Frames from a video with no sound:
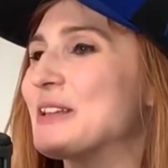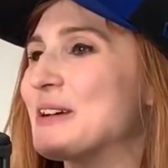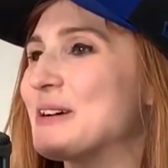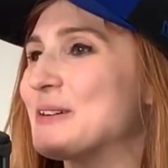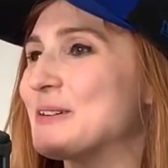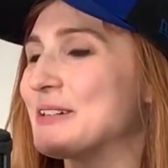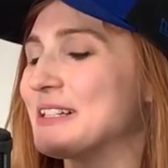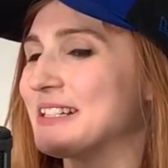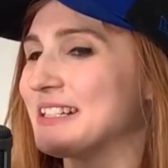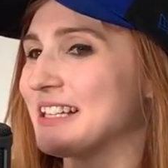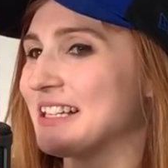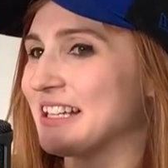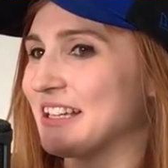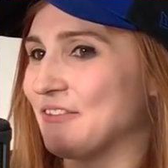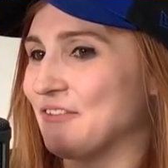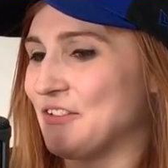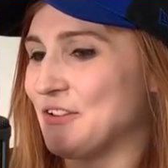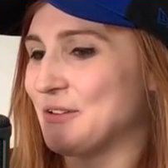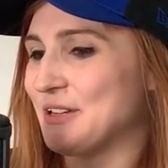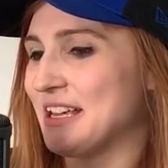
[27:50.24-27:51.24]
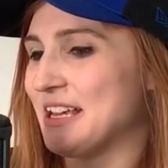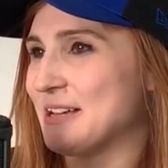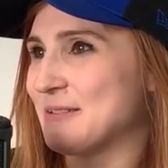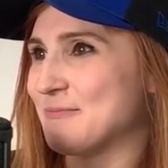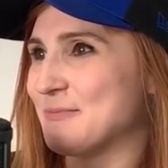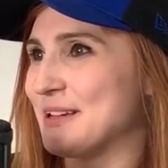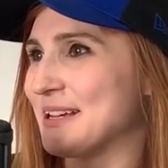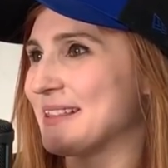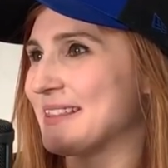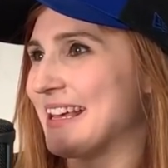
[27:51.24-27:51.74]
So it's like, if you
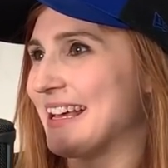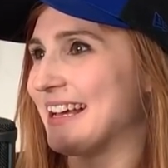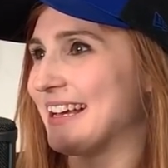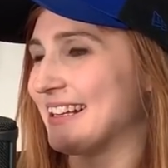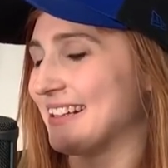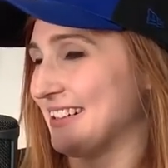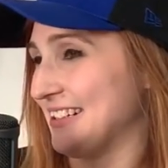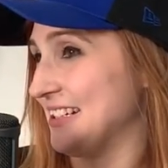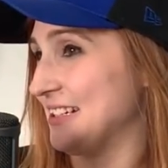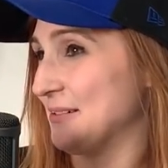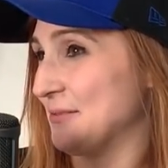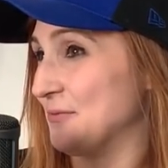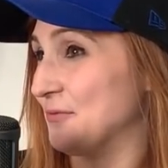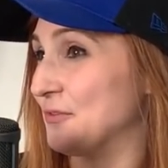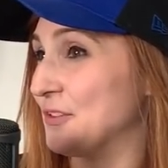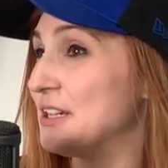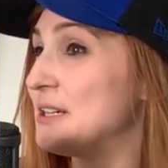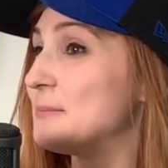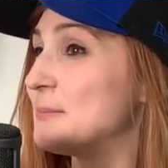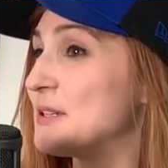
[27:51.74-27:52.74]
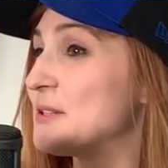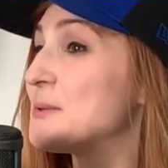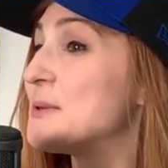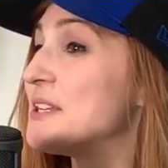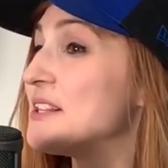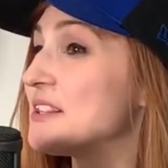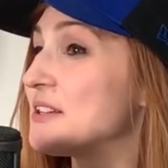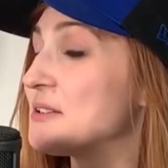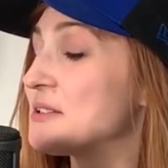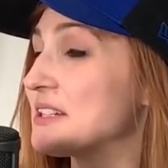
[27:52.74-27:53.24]
can't pick that, like read
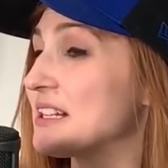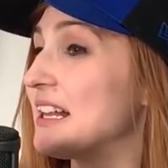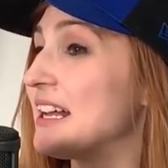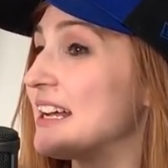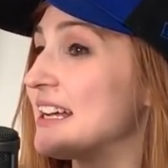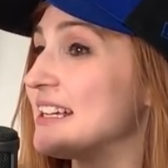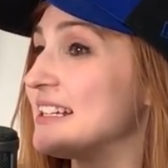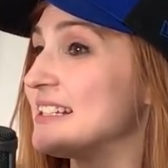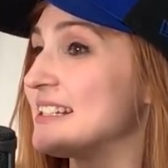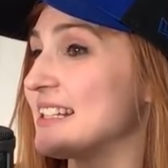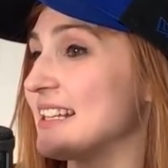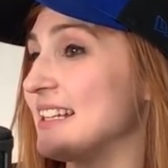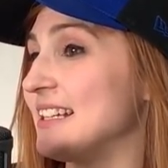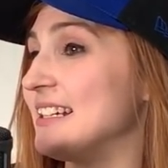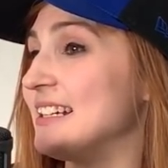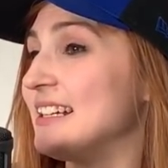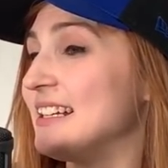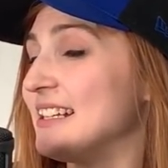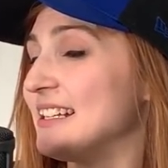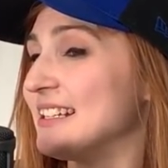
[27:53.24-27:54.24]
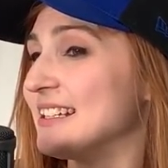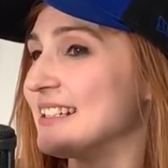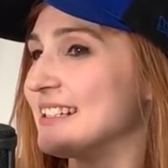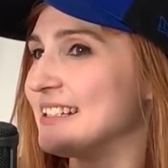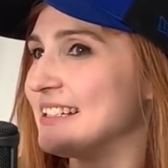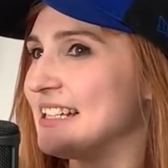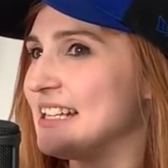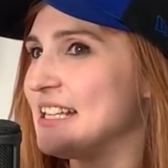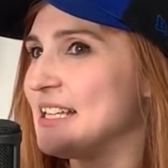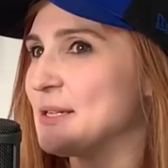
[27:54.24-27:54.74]
between those lines and
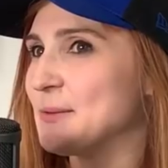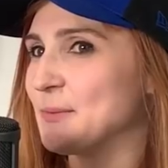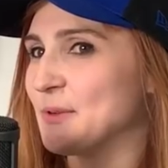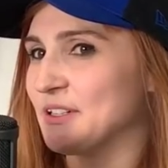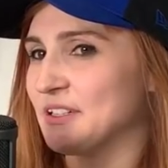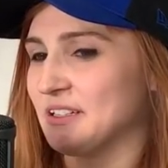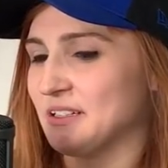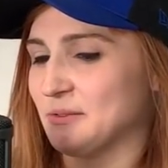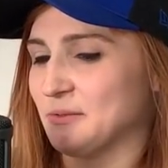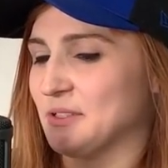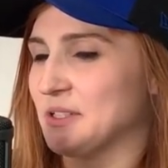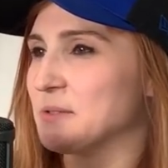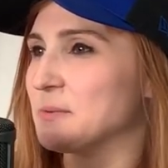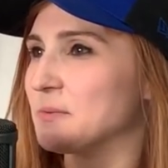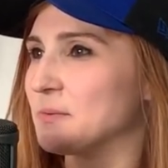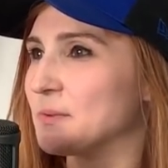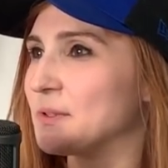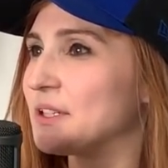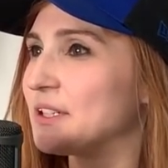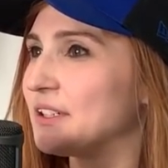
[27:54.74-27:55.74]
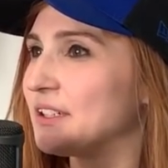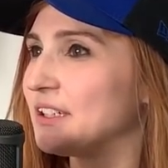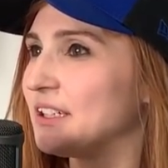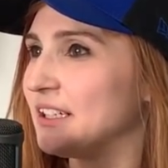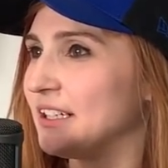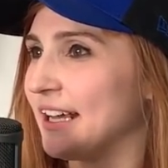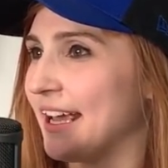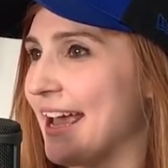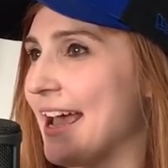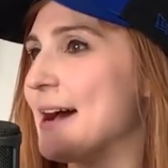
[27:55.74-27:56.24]
see what what's
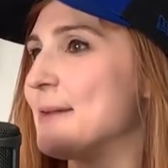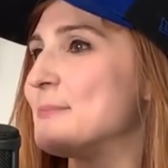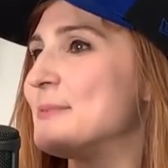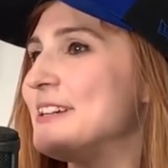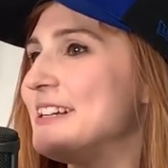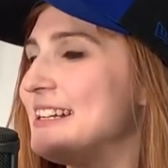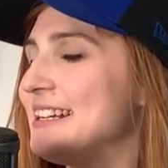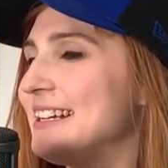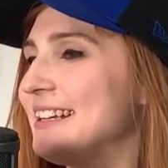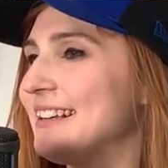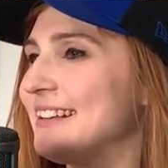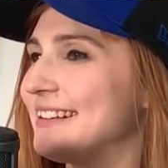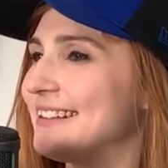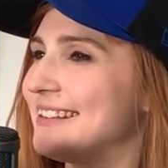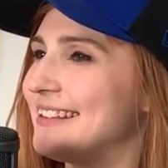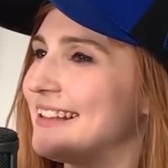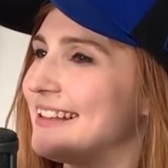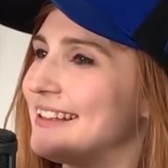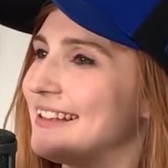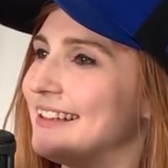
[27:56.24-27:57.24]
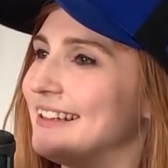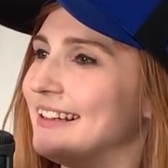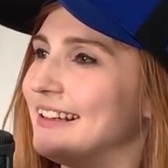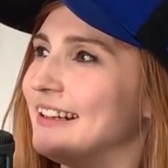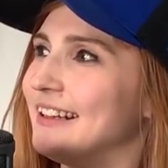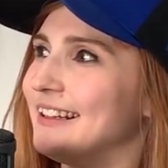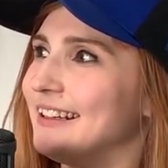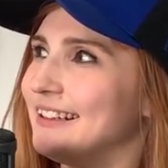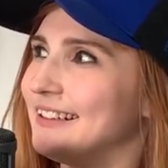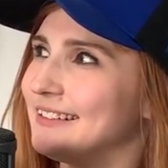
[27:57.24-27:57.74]
really happening, mm-hmm.
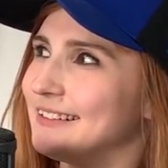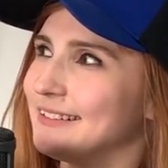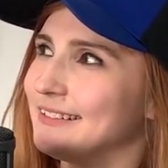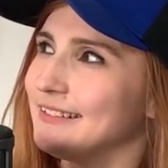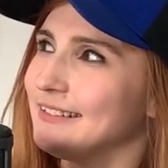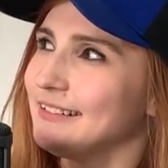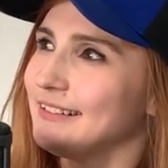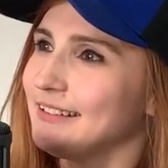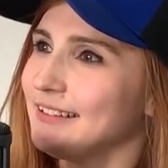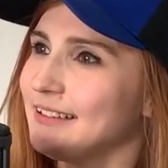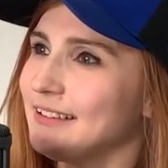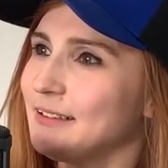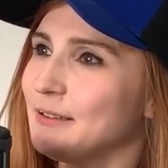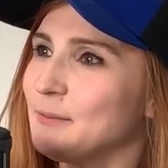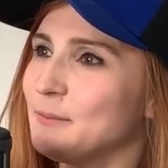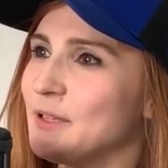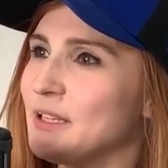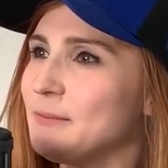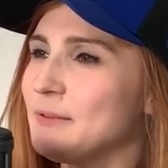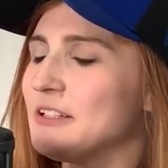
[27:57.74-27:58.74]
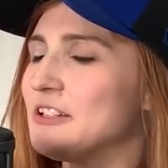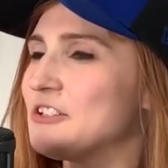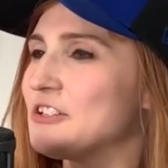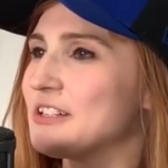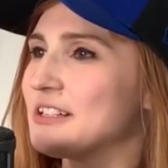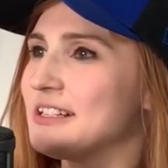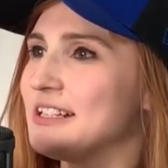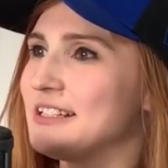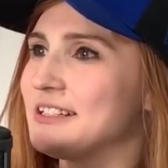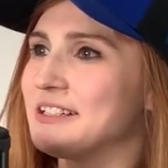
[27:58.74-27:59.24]
then eh, maybe you
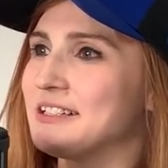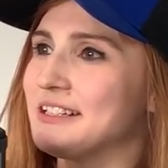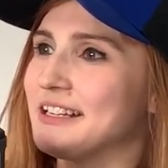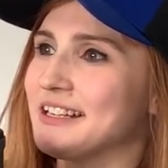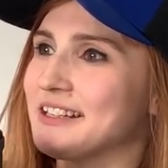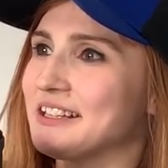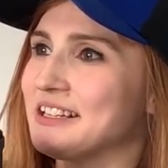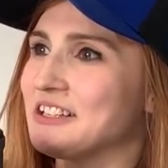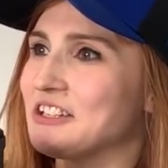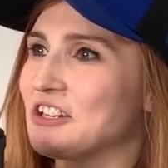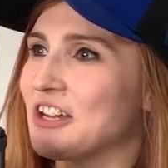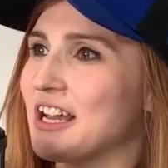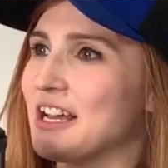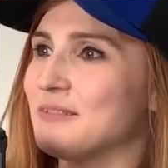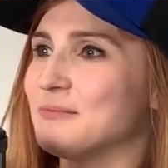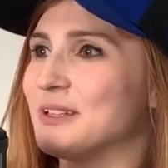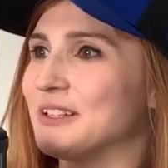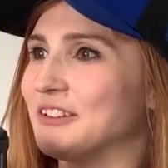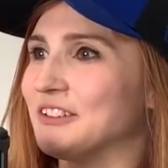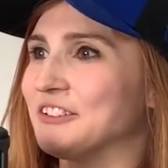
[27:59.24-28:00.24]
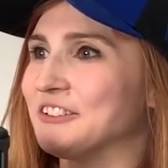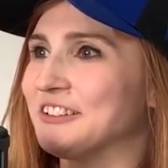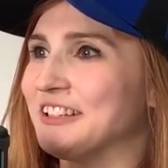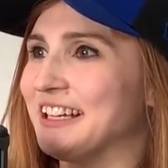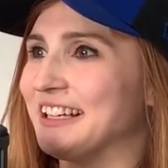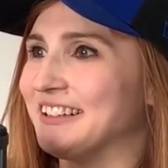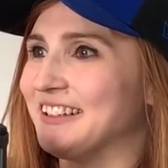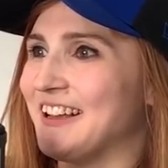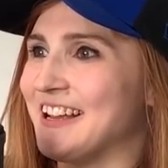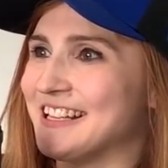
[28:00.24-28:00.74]
just need to take that job and learn
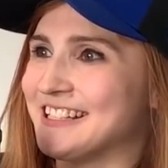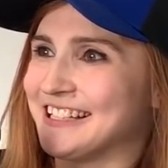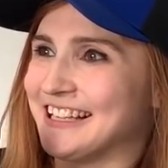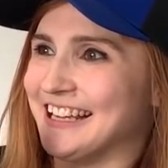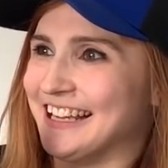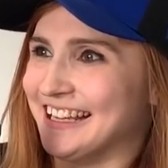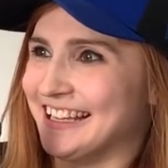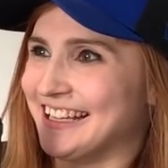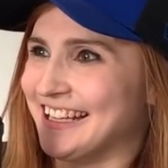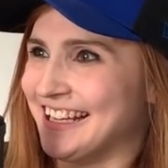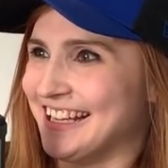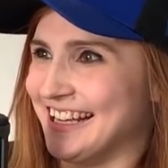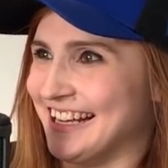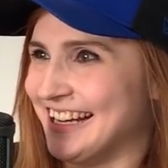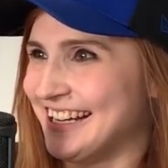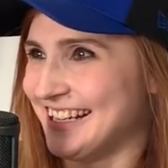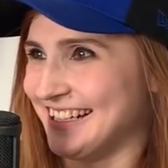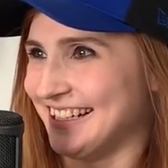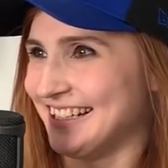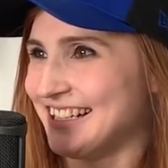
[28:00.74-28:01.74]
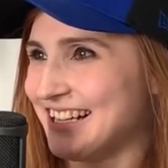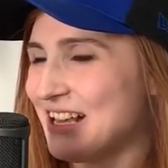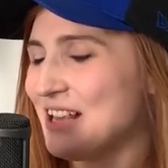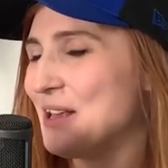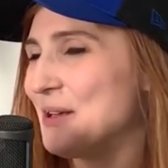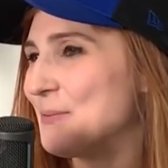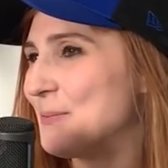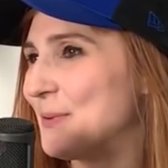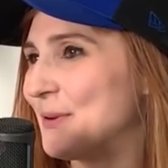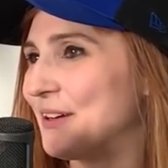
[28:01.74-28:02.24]
that lesson. Yeah.
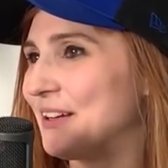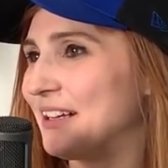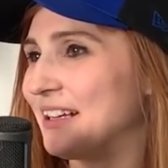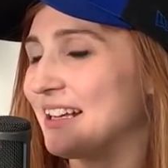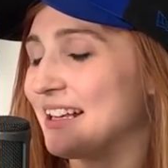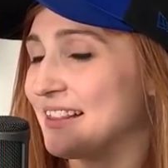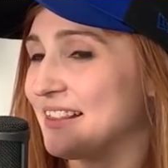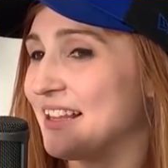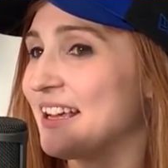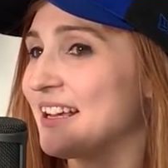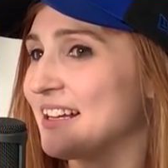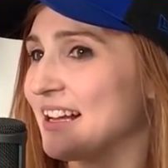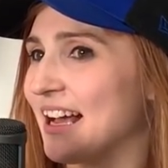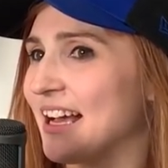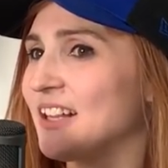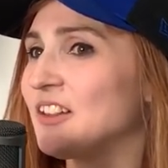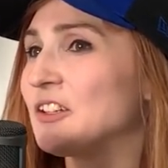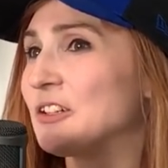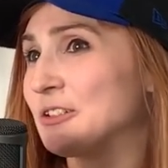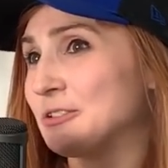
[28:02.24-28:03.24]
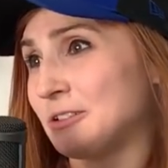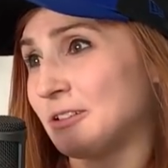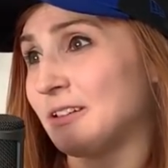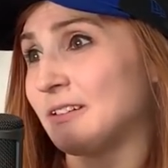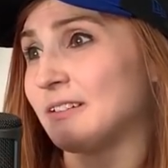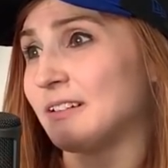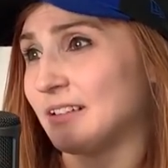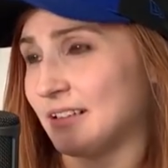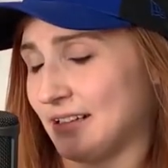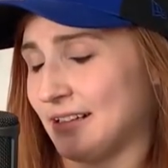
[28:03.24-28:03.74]
But that I learned
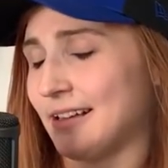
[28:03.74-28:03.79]
a